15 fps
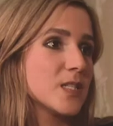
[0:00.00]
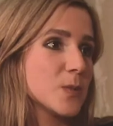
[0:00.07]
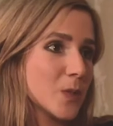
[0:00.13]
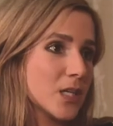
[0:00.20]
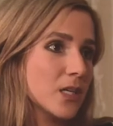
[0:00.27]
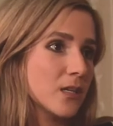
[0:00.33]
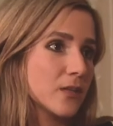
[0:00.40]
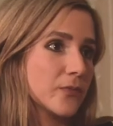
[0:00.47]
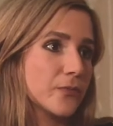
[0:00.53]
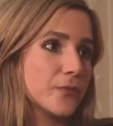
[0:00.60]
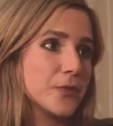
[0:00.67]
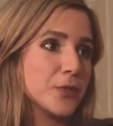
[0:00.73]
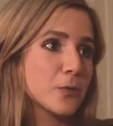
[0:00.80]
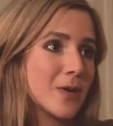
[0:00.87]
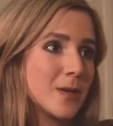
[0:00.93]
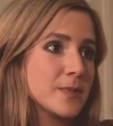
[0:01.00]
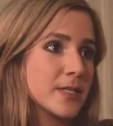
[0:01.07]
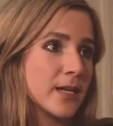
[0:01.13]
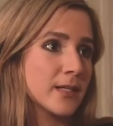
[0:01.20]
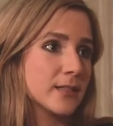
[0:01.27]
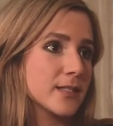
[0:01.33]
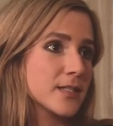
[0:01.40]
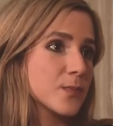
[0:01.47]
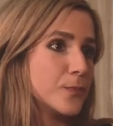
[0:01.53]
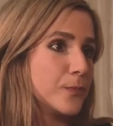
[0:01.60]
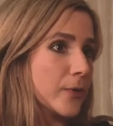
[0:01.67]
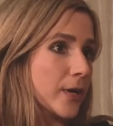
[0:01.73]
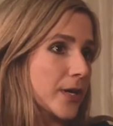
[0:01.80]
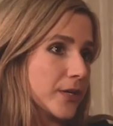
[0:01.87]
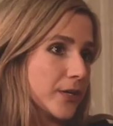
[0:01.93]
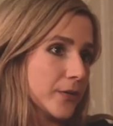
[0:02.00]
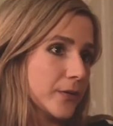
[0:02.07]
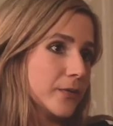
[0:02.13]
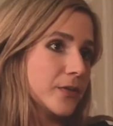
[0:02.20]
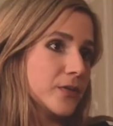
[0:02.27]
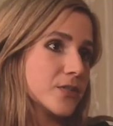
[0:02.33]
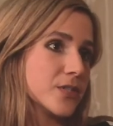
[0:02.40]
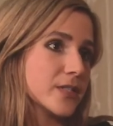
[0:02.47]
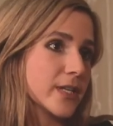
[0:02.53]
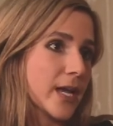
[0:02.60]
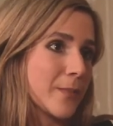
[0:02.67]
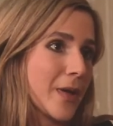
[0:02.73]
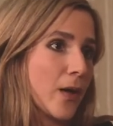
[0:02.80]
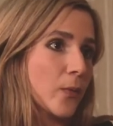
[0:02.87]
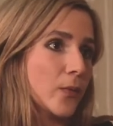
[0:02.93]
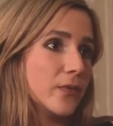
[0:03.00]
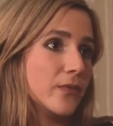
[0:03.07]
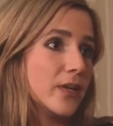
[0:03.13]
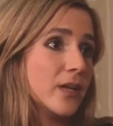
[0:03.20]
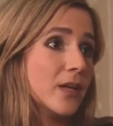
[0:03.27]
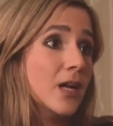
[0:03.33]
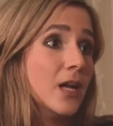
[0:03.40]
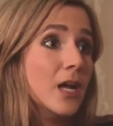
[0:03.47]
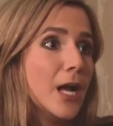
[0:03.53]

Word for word: speaking of your website, that's brand new, you just came out with it,